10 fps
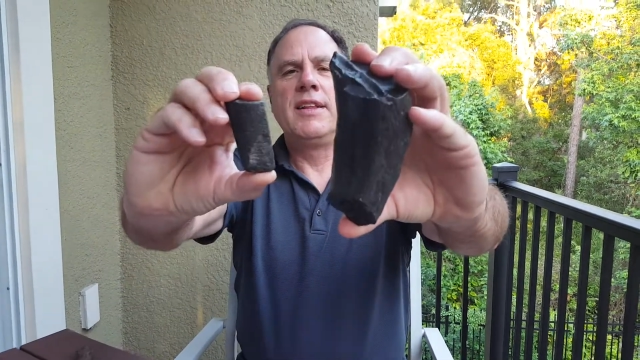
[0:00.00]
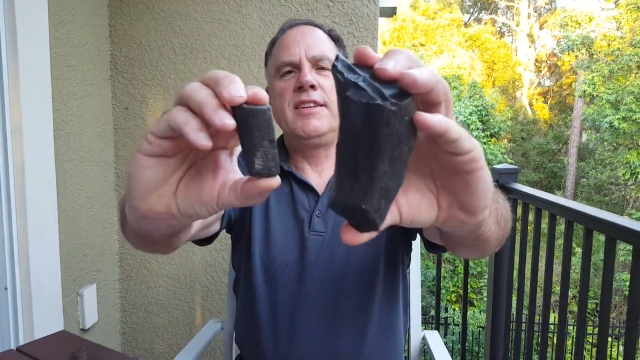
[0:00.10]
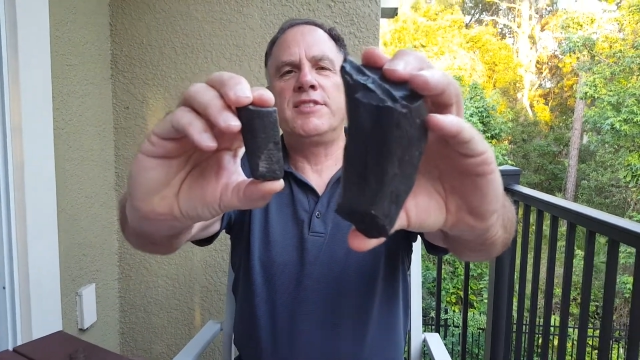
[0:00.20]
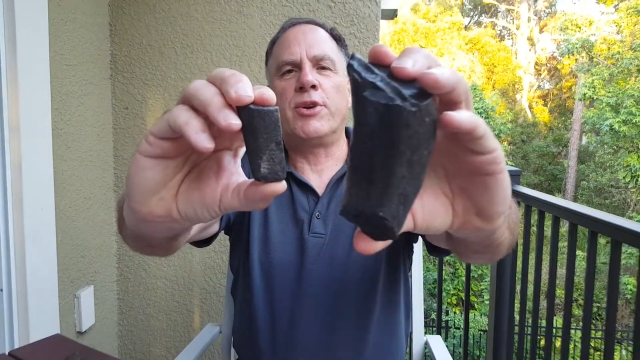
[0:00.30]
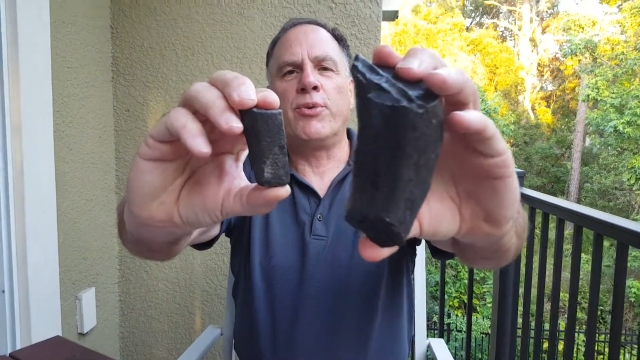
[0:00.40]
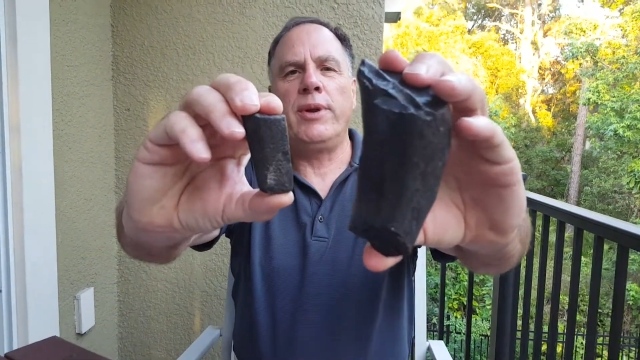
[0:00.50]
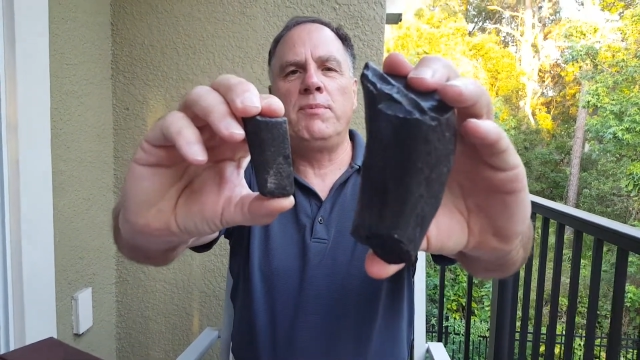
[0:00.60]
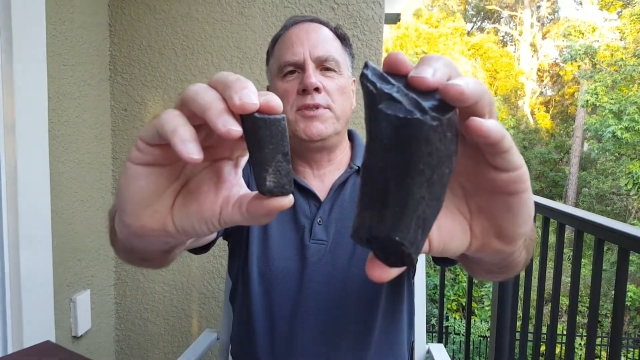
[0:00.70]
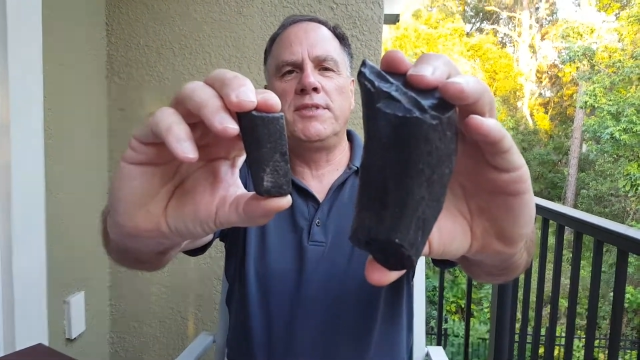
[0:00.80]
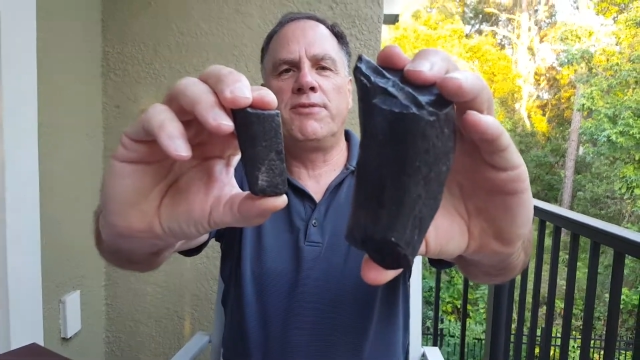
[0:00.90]
These are
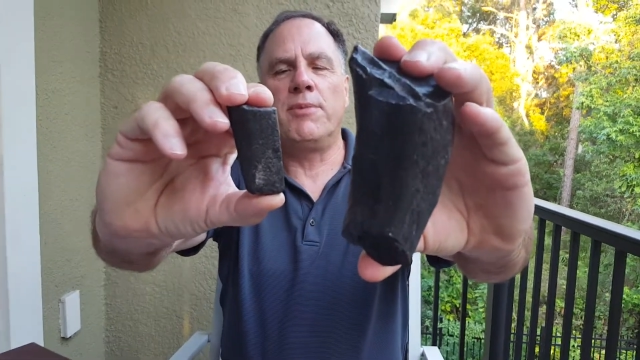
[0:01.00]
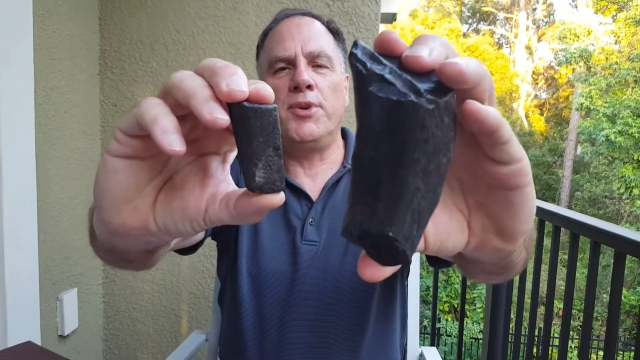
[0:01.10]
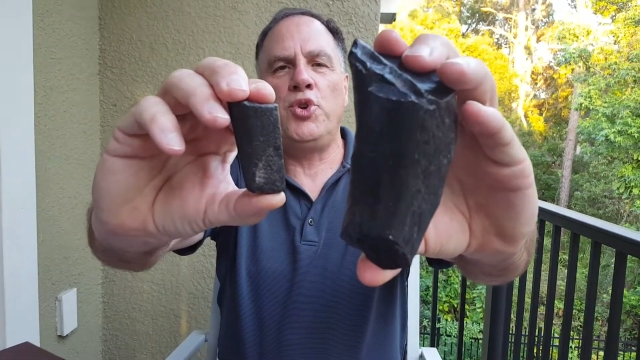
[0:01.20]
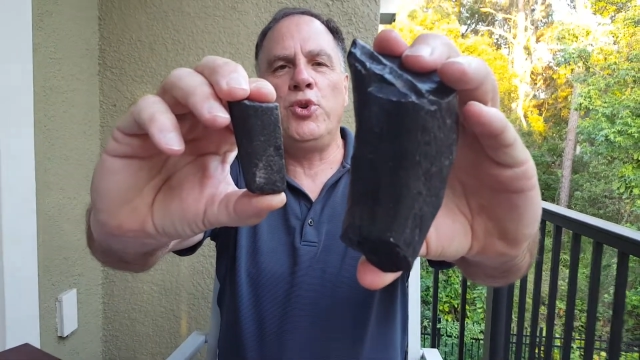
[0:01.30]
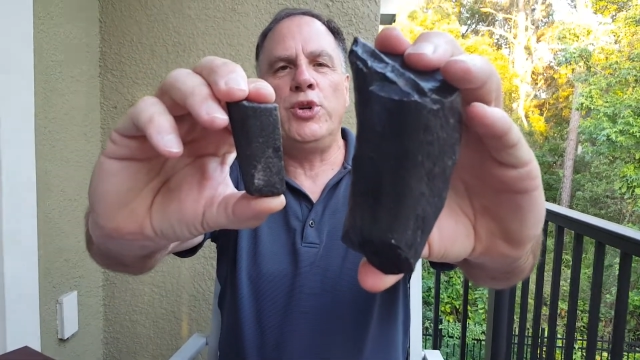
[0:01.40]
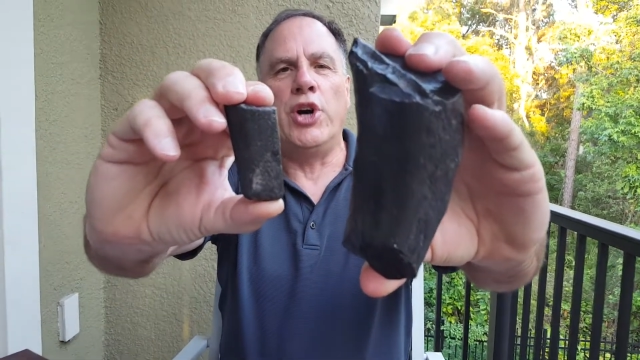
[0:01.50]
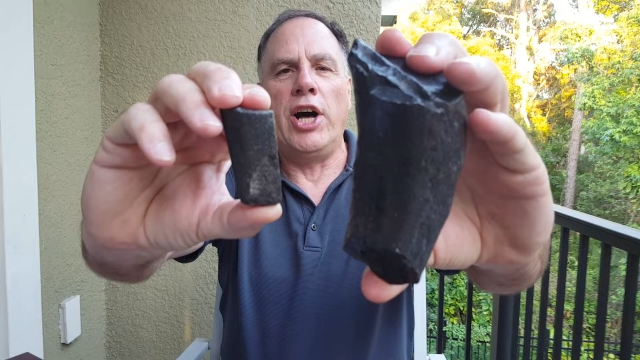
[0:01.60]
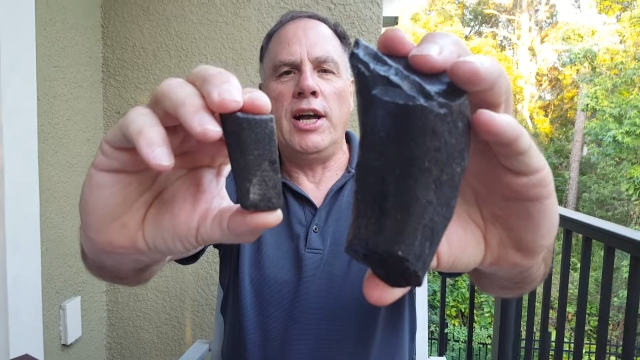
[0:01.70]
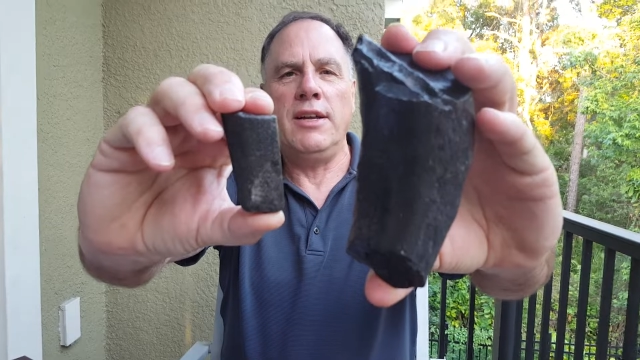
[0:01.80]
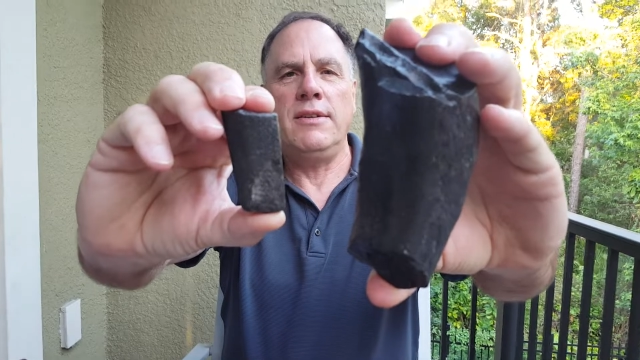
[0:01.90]
ribs from a
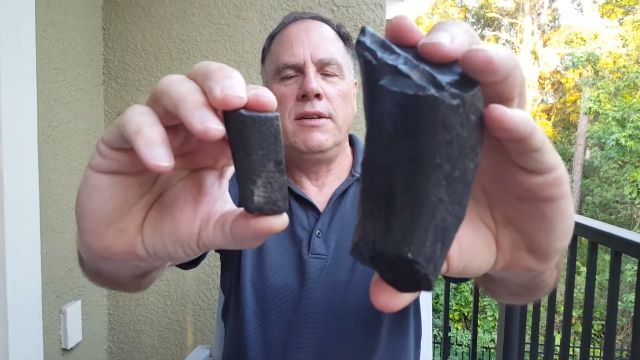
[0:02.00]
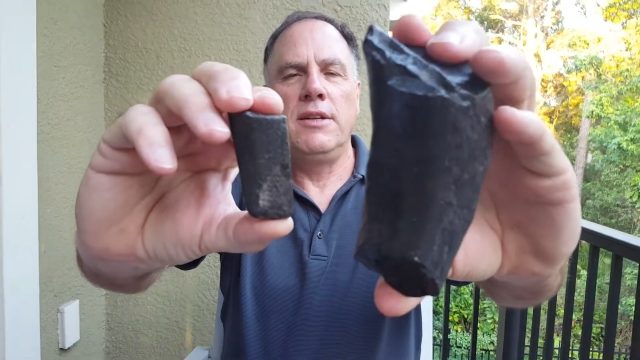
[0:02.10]
dugong.